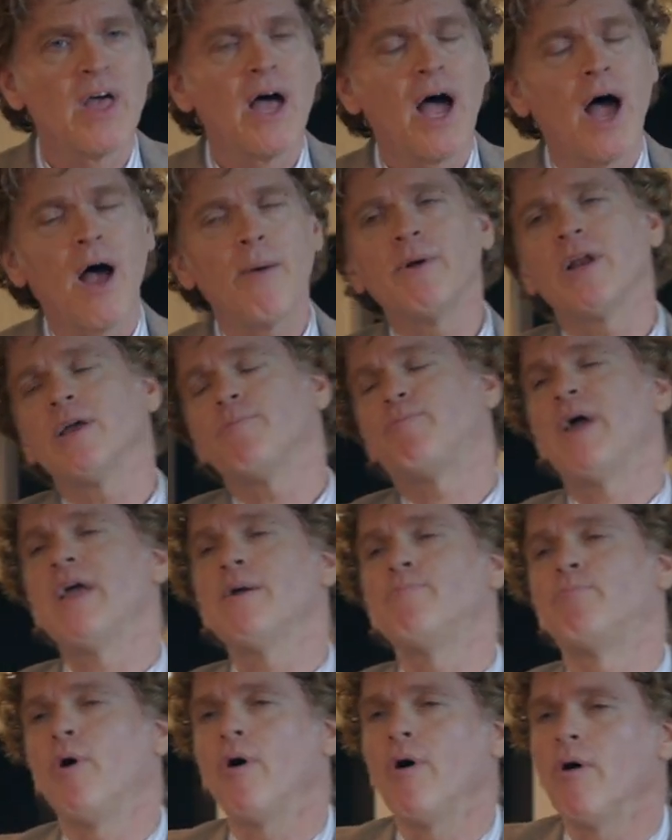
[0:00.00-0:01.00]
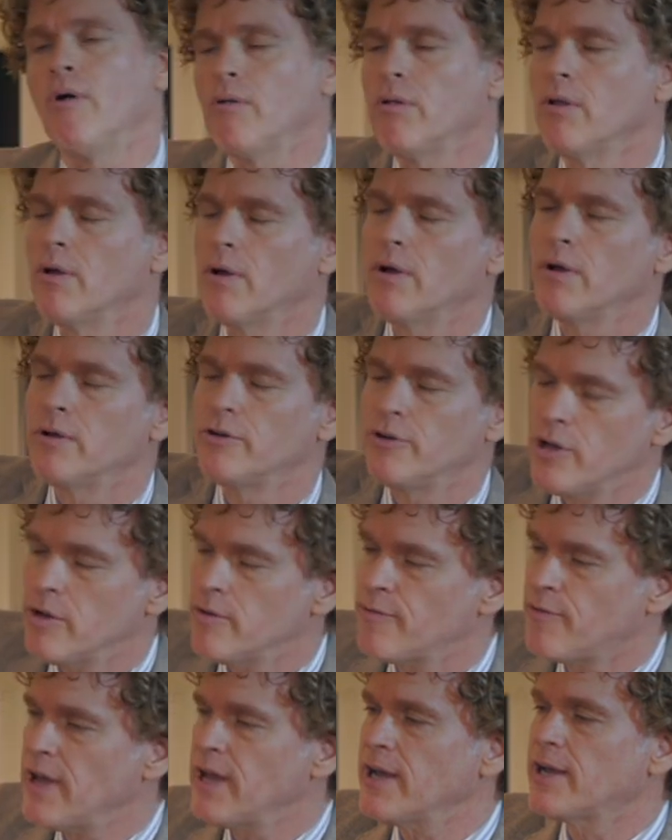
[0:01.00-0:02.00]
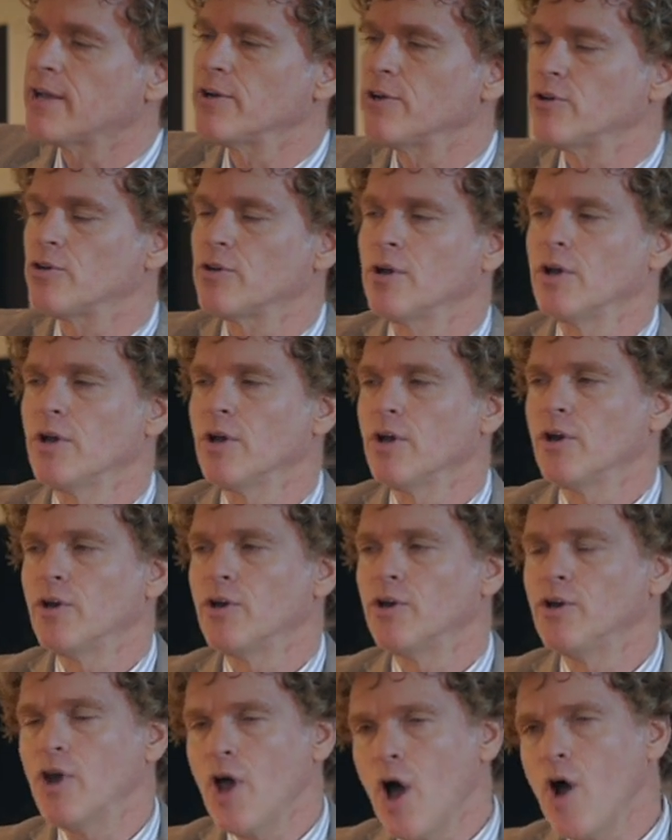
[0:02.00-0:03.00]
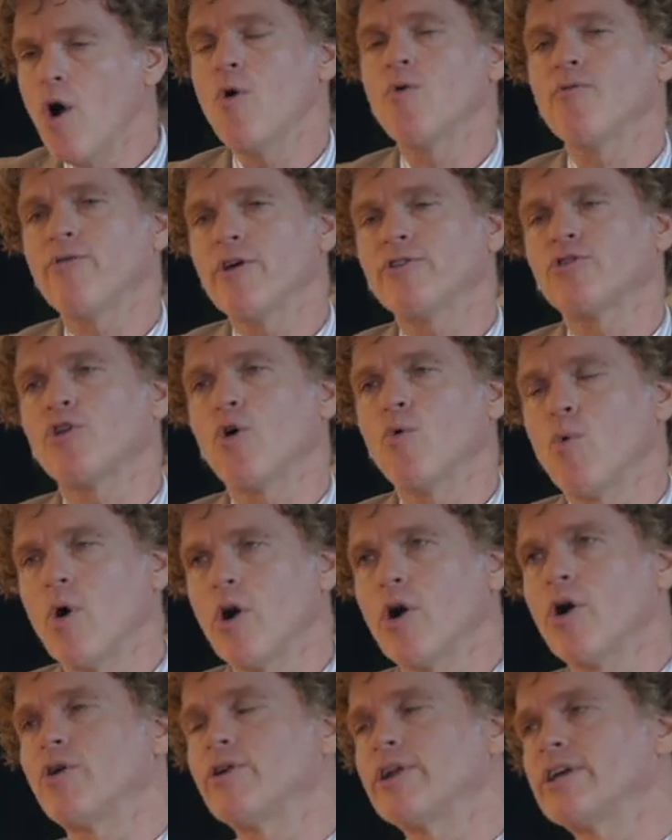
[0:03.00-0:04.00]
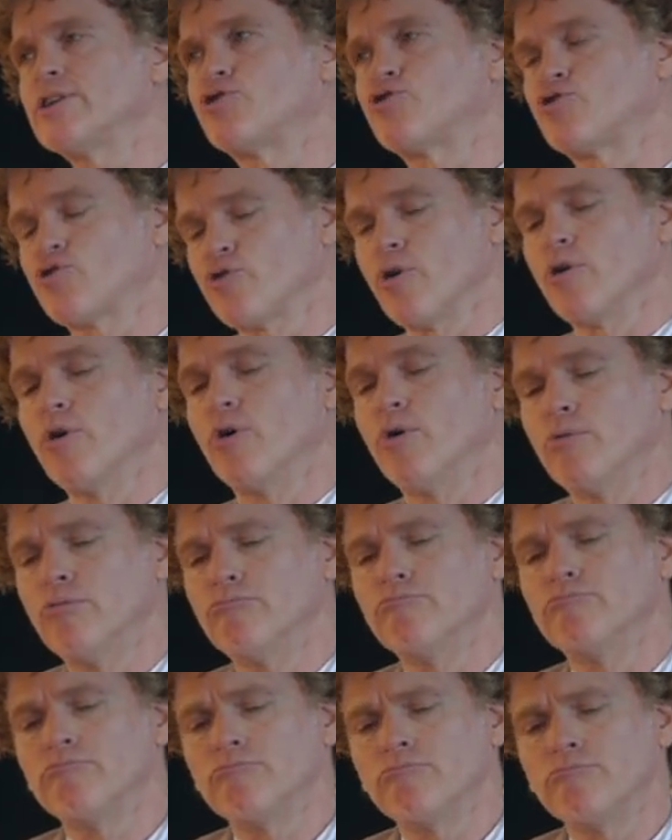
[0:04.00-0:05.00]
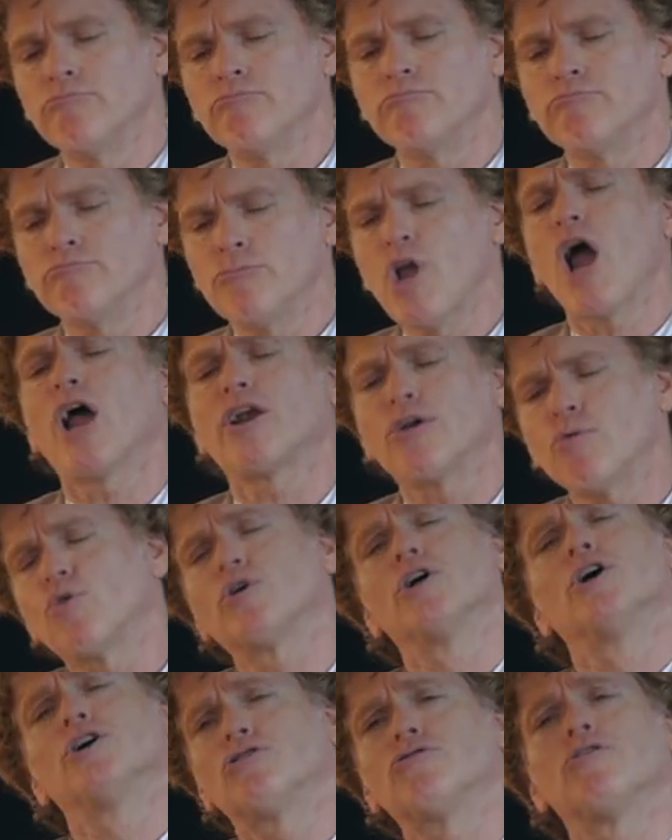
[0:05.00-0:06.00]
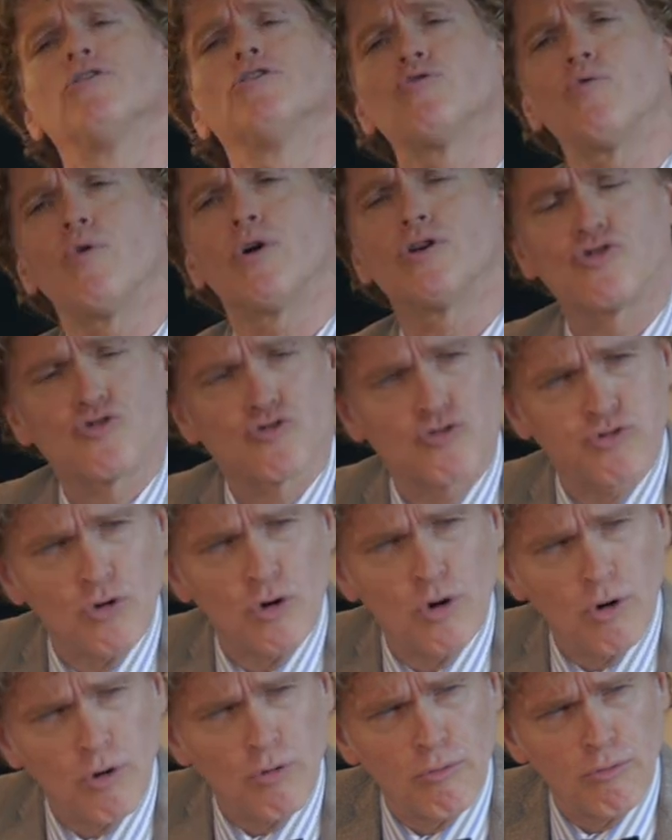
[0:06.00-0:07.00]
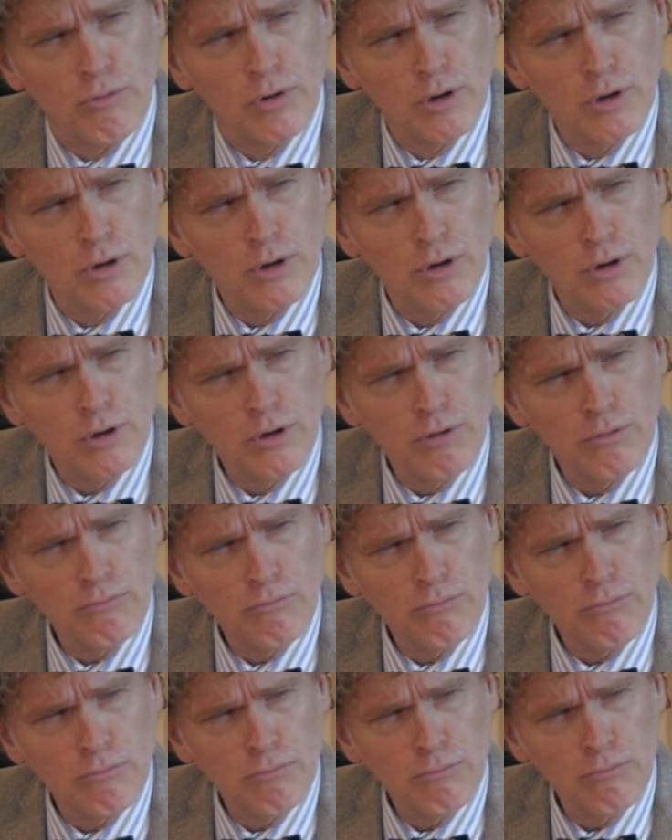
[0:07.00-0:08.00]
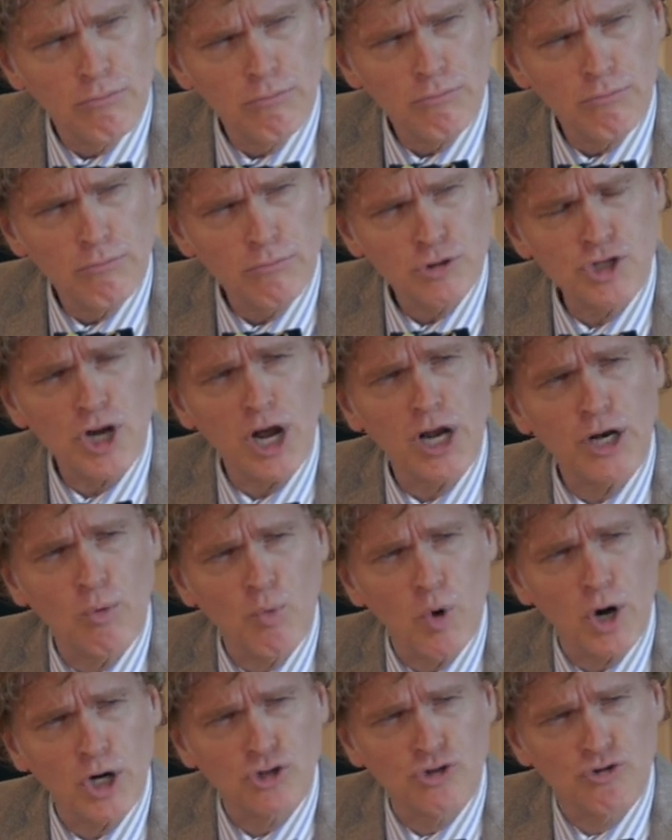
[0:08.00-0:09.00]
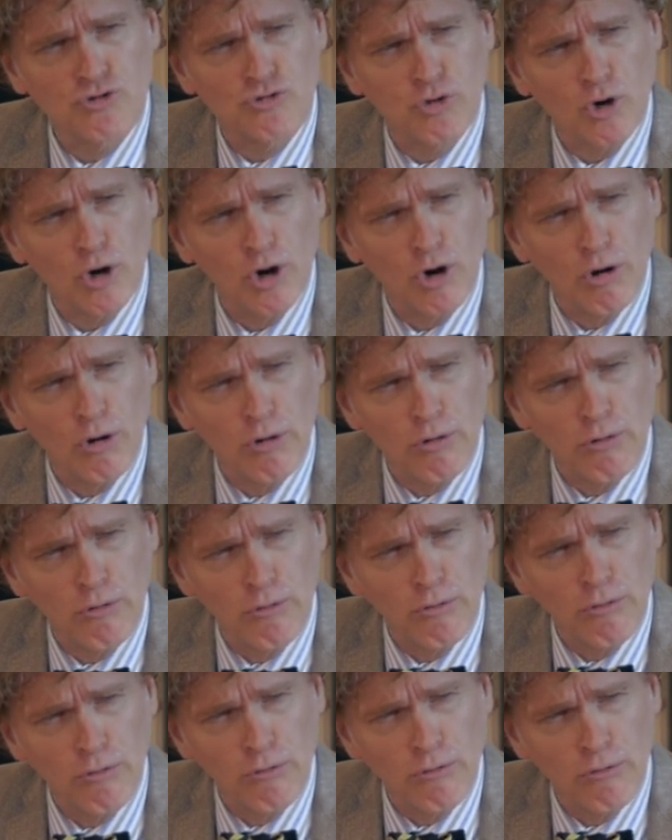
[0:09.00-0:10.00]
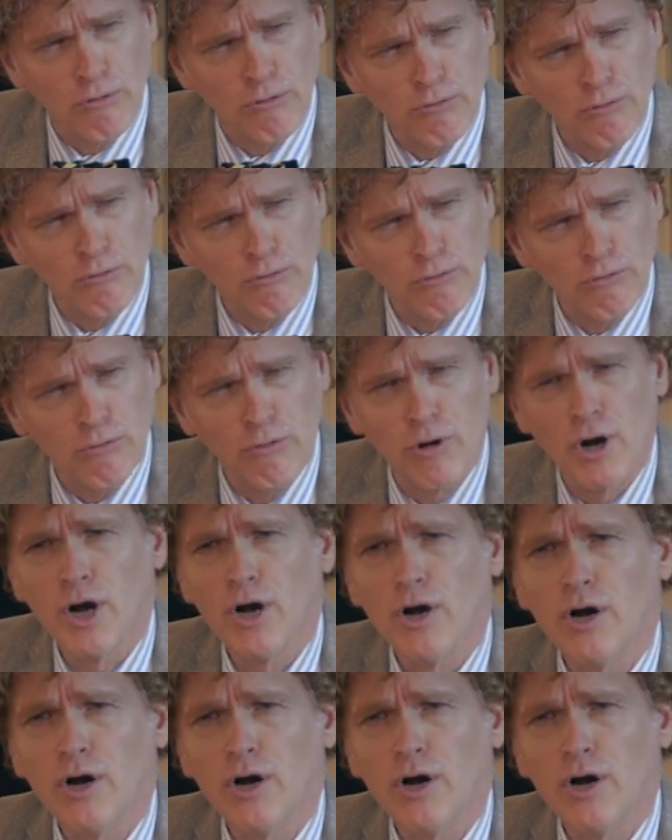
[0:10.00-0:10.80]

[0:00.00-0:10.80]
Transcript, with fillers: How many people do you think know that the word is true? Yeah, the, the word's true. Mm-hmm. Say the word's true. The word's true.